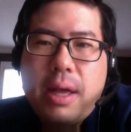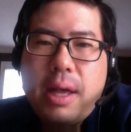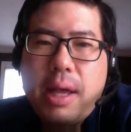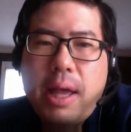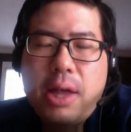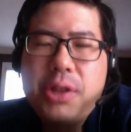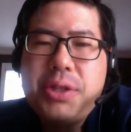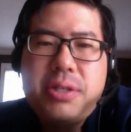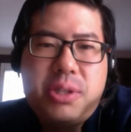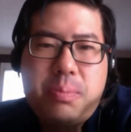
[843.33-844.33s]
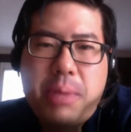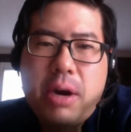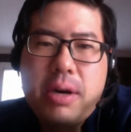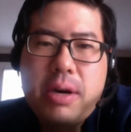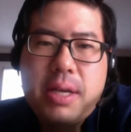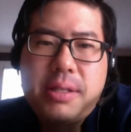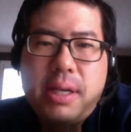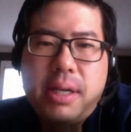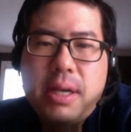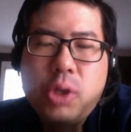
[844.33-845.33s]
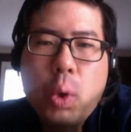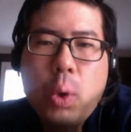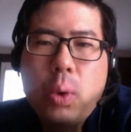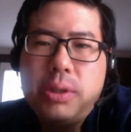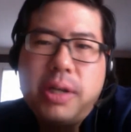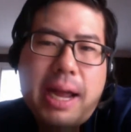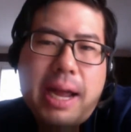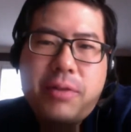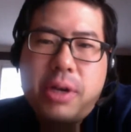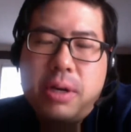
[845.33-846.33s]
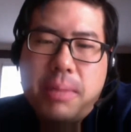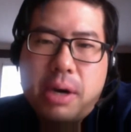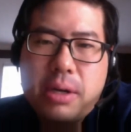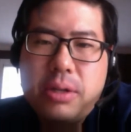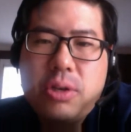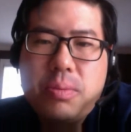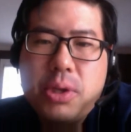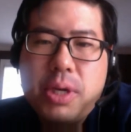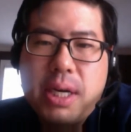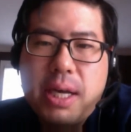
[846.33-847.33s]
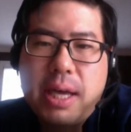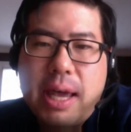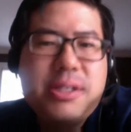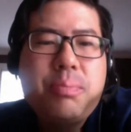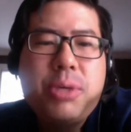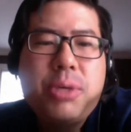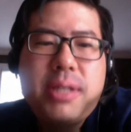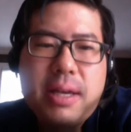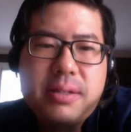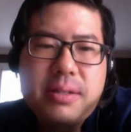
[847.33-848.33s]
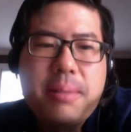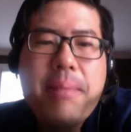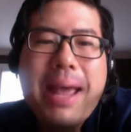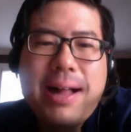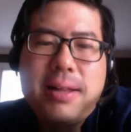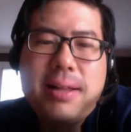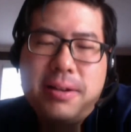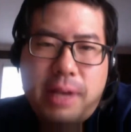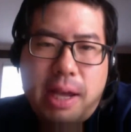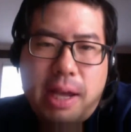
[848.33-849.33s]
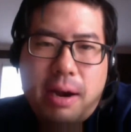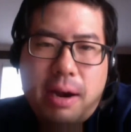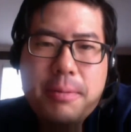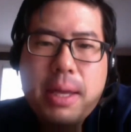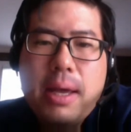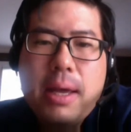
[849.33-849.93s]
health disparities in the older African American community as it pertains to palliative care